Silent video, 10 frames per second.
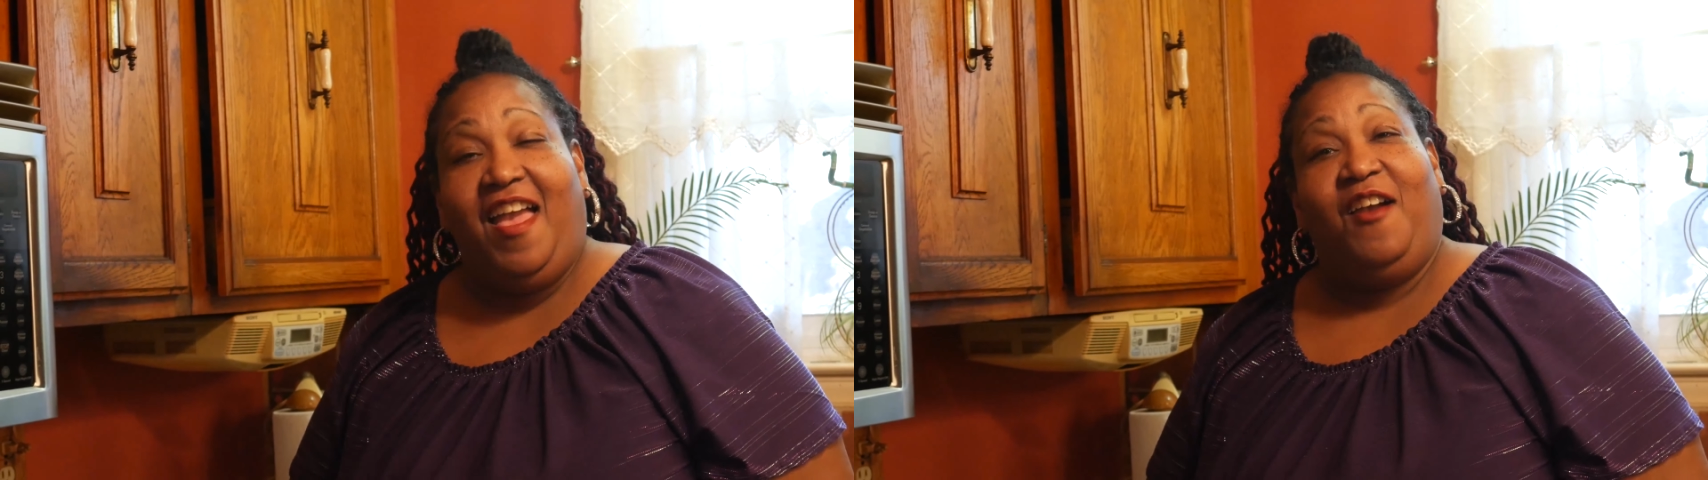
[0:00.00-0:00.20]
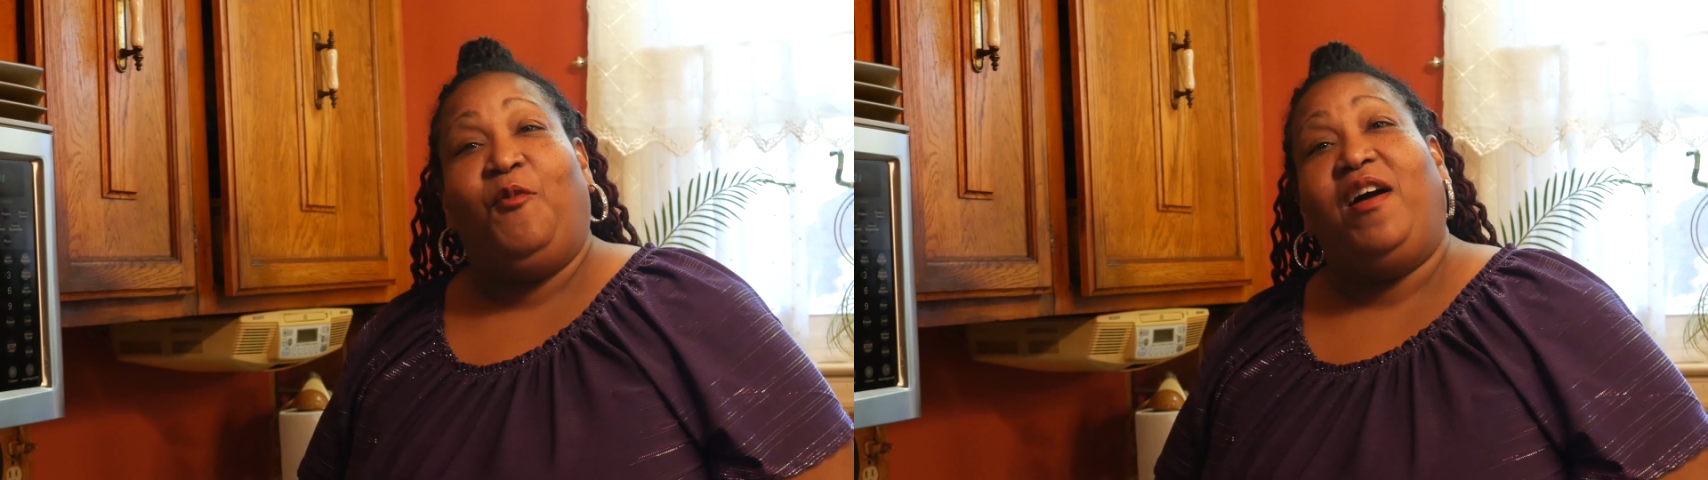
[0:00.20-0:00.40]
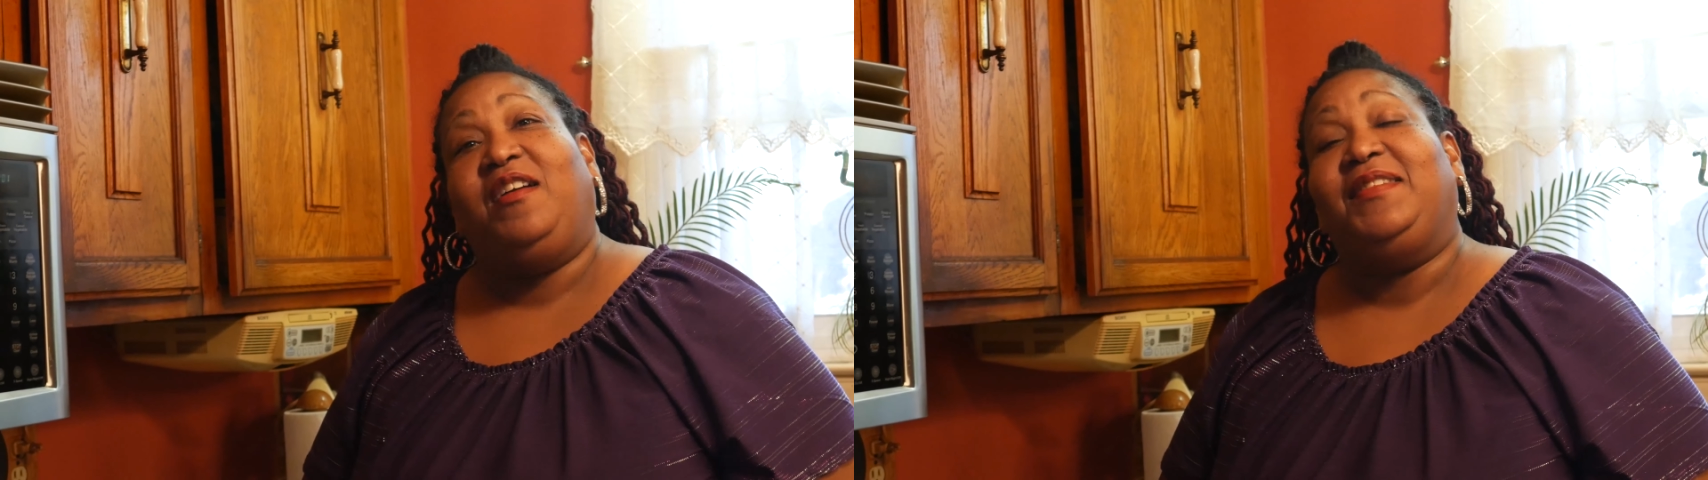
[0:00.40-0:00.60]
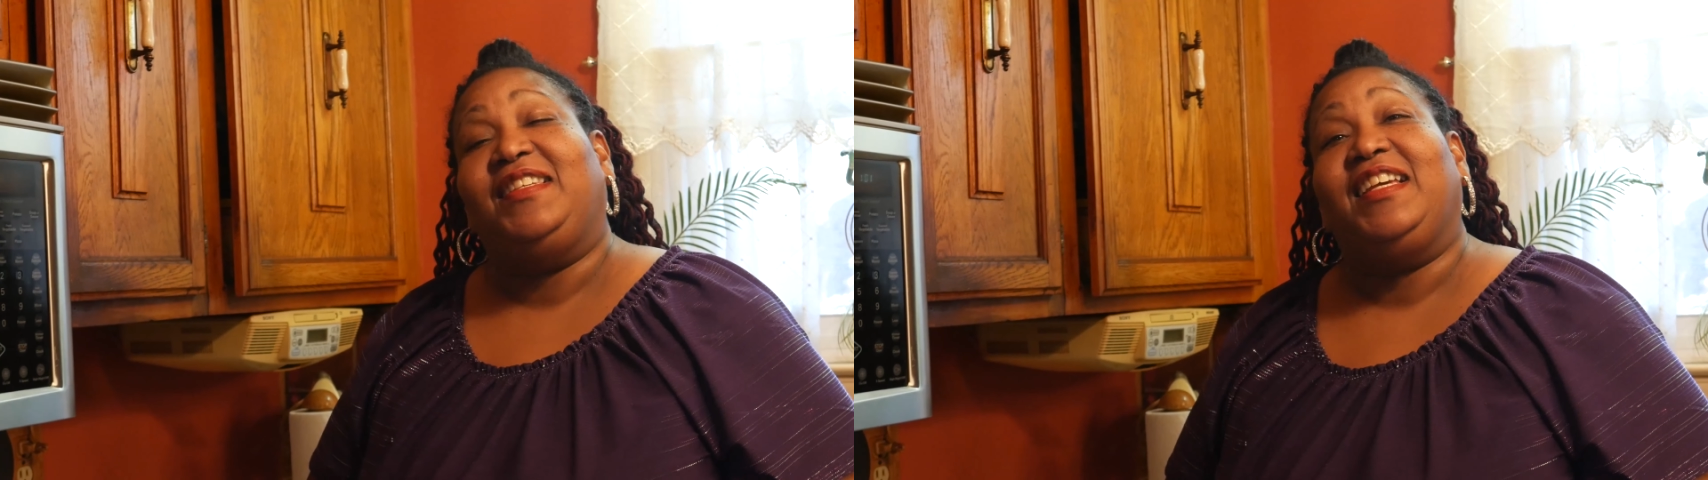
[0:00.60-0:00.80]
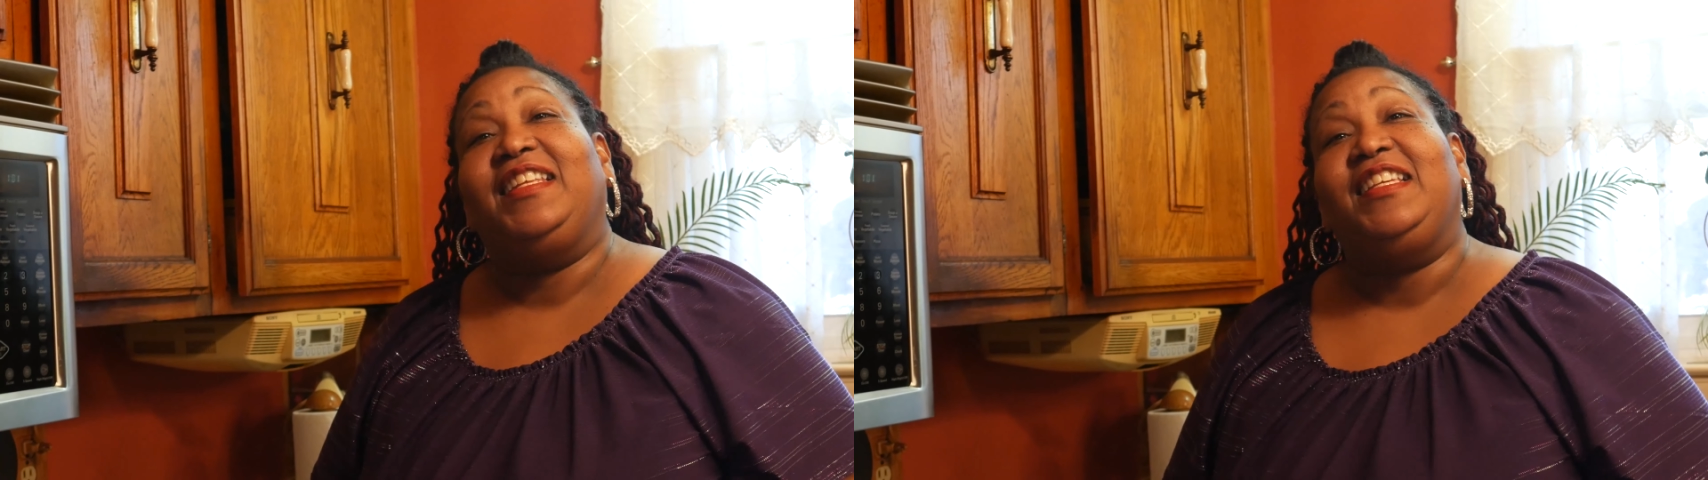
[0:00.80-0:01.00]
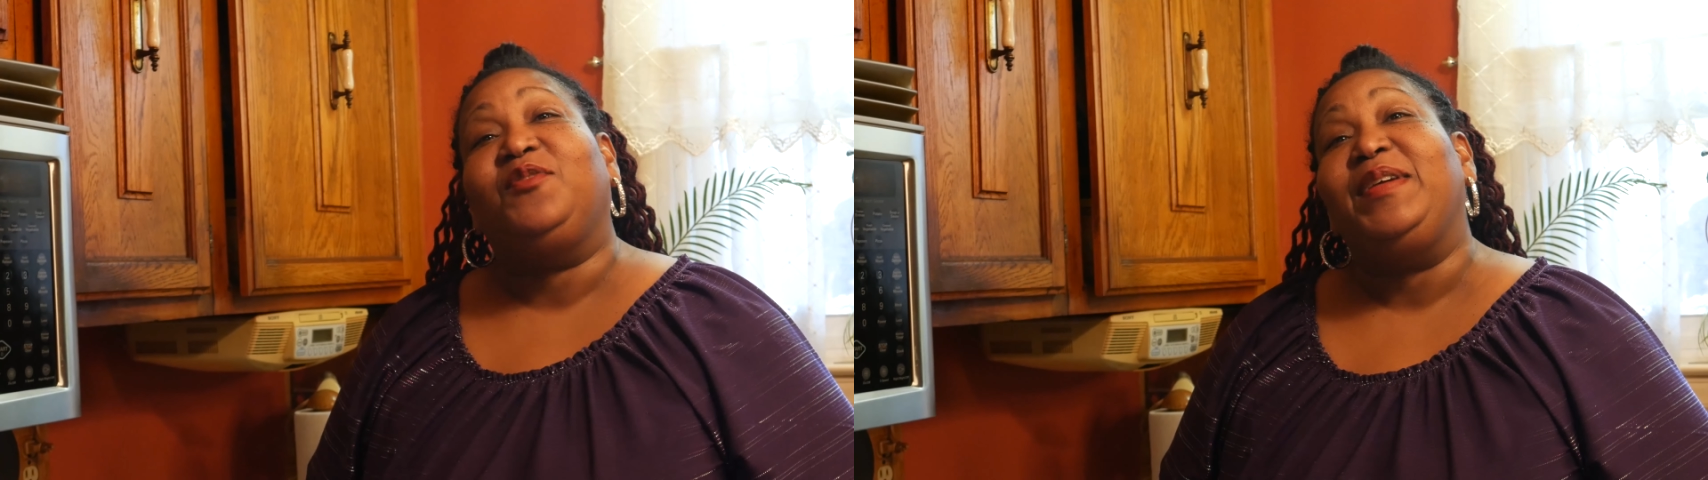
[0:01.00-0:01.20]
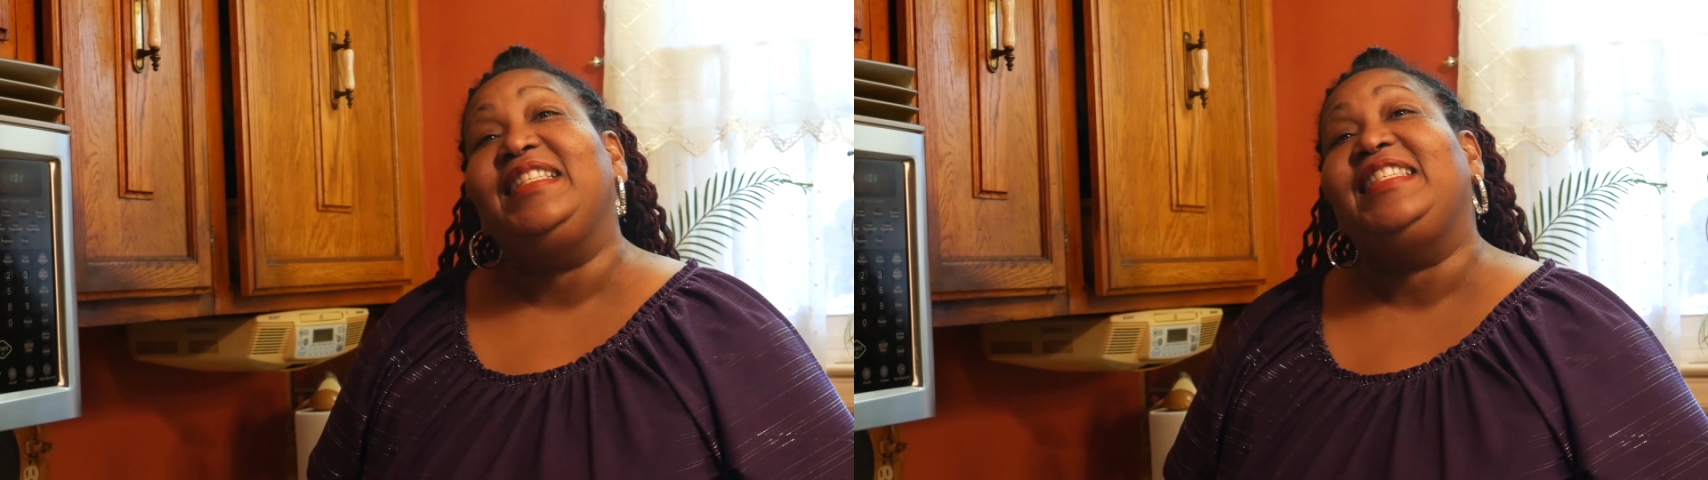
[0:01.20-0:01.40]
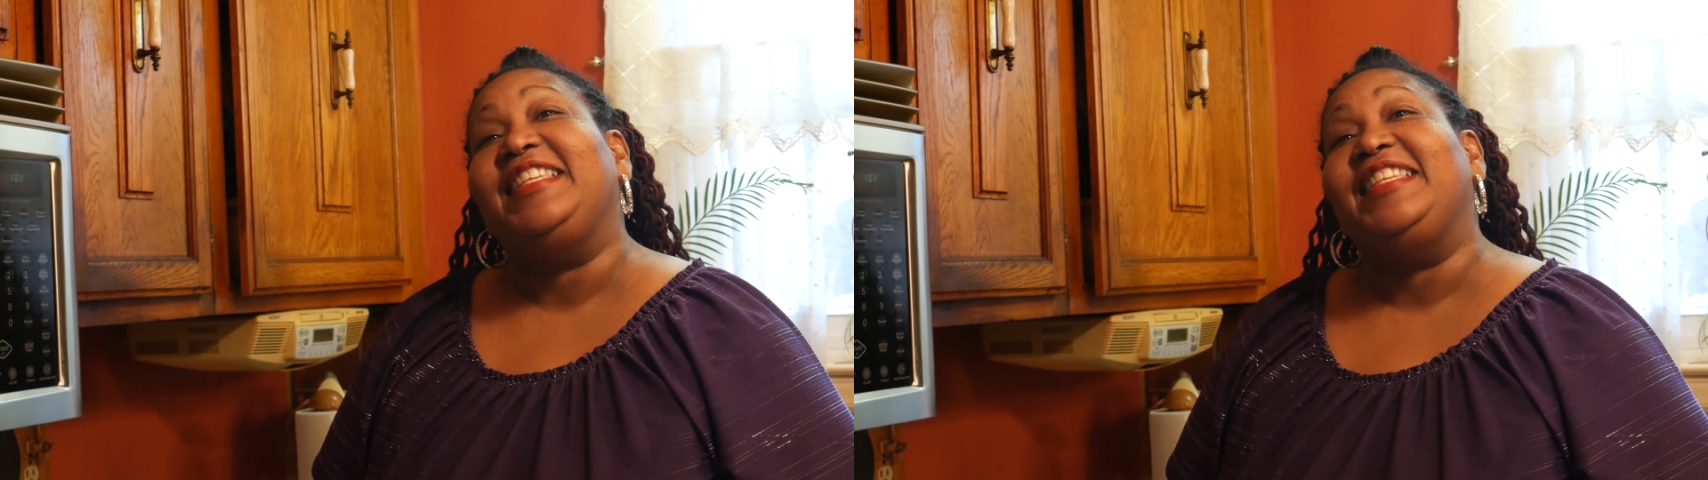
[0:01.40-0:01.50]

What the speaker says: and welcome to Shelly's Sweet and